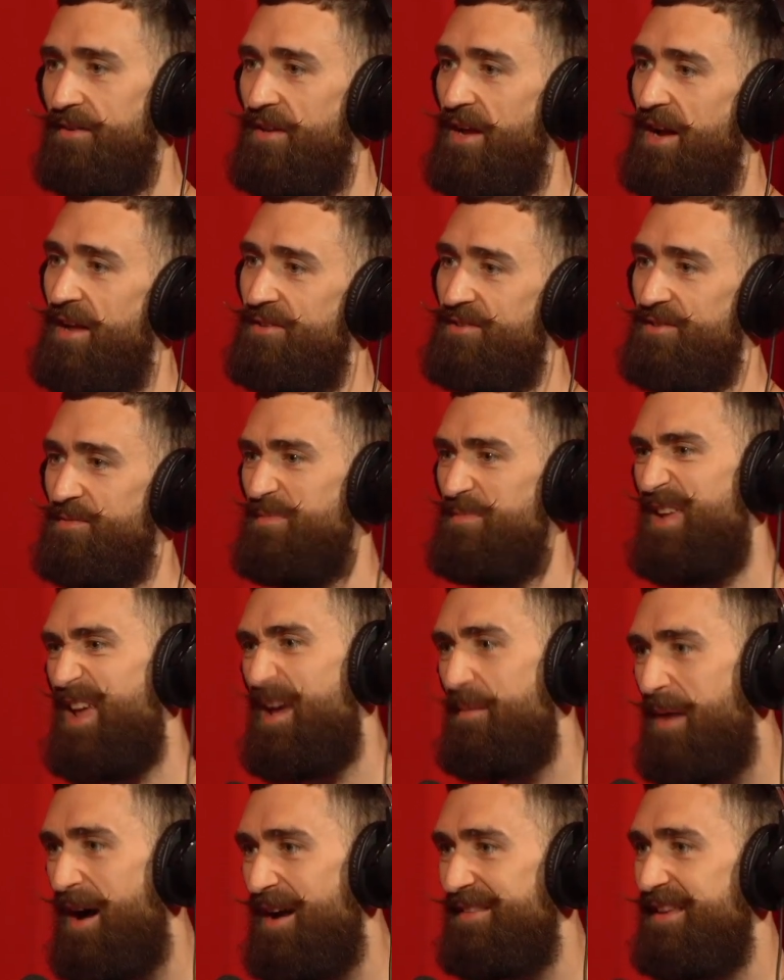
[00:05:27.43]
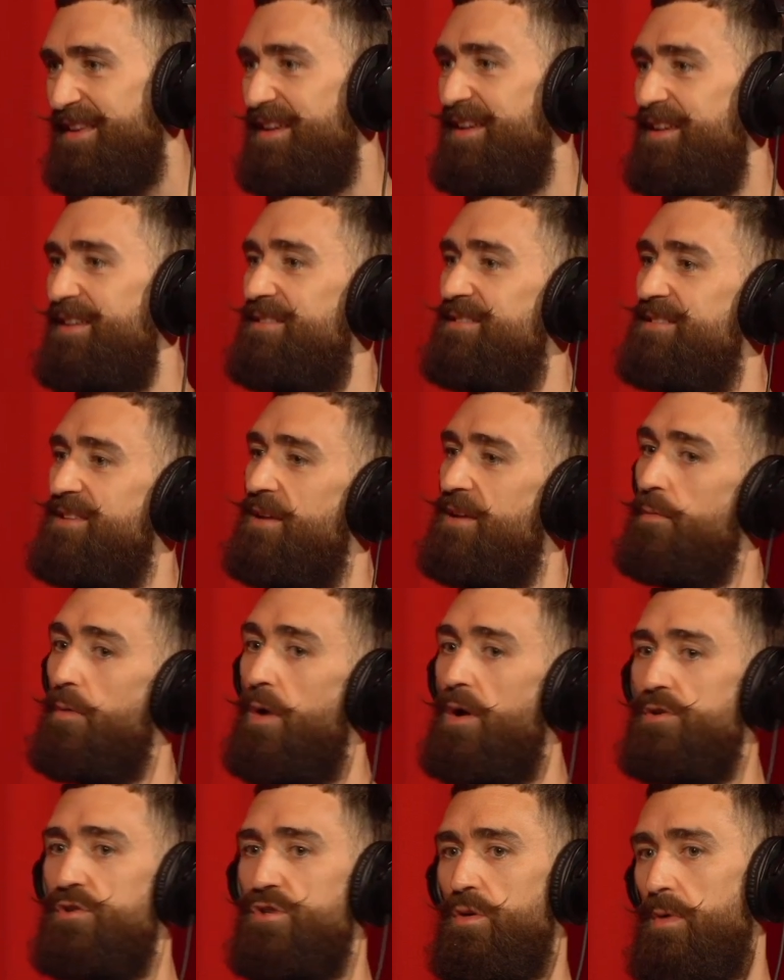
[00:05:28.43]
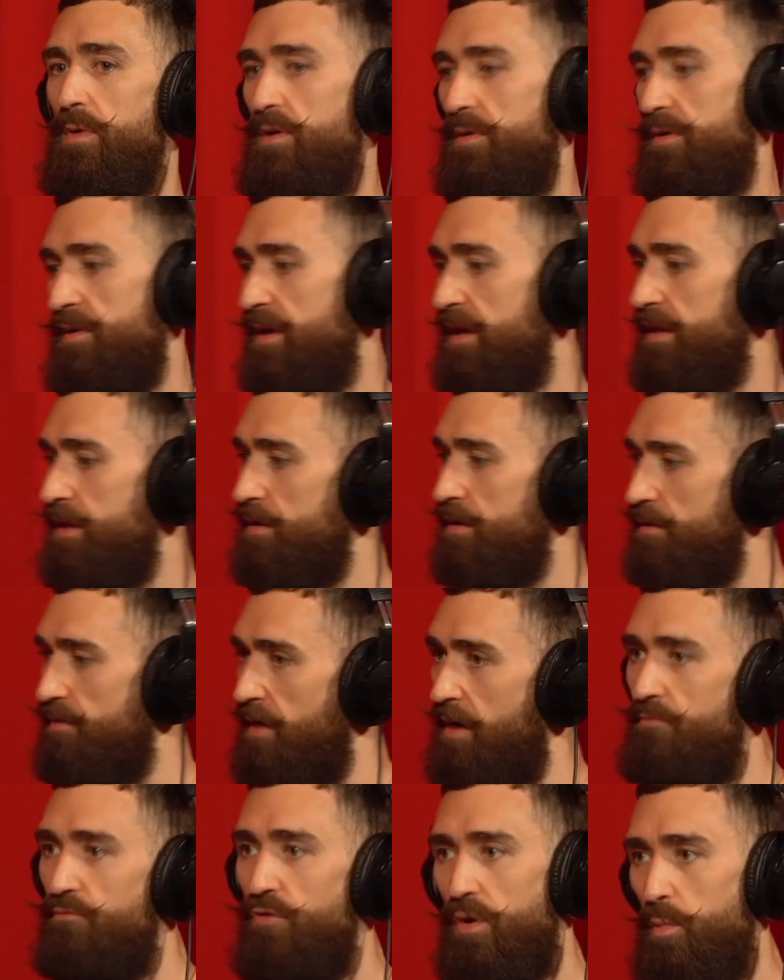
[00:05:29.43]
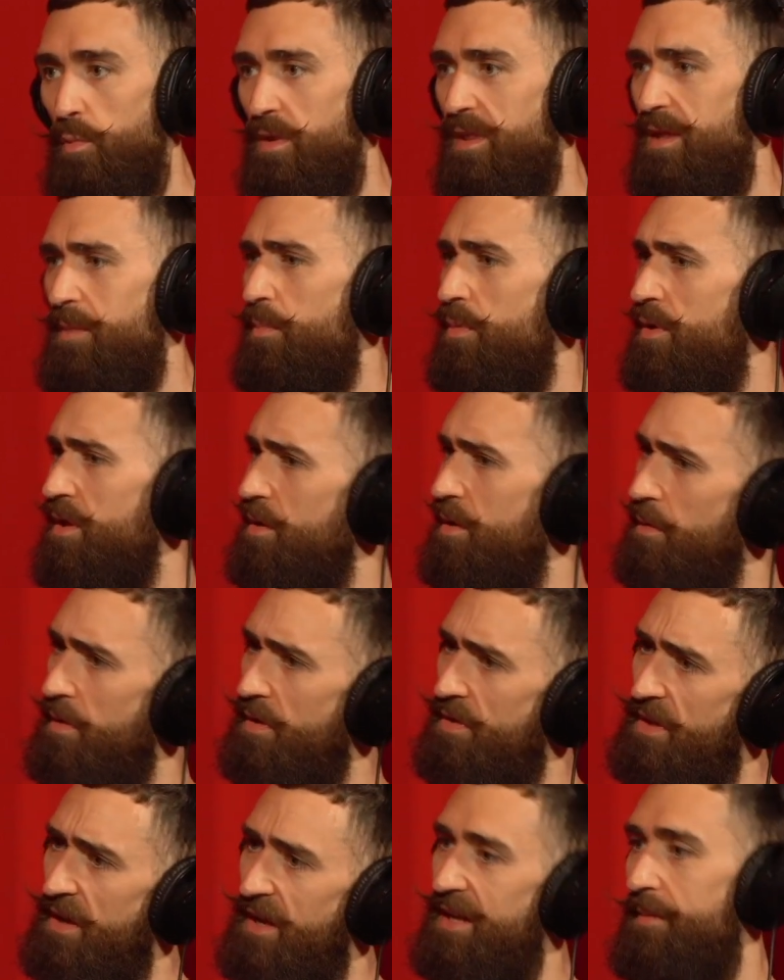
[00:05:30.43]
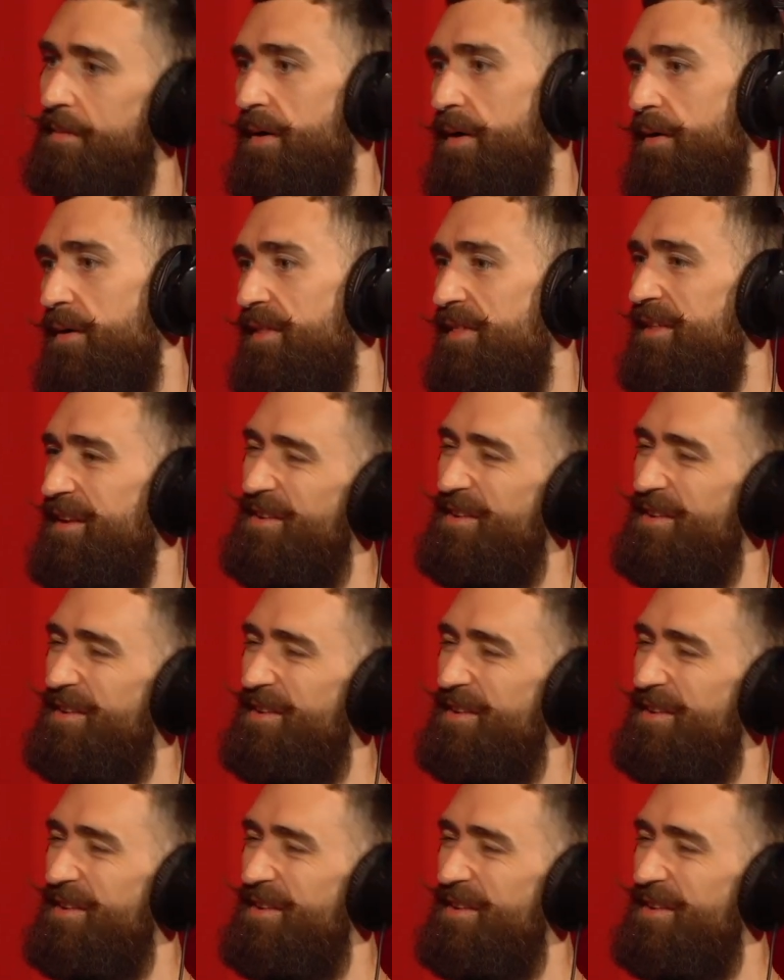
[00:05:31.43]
and you had some name ideas, and you weren't sure when you were going to hit the ground running with it, but you were thinking about it.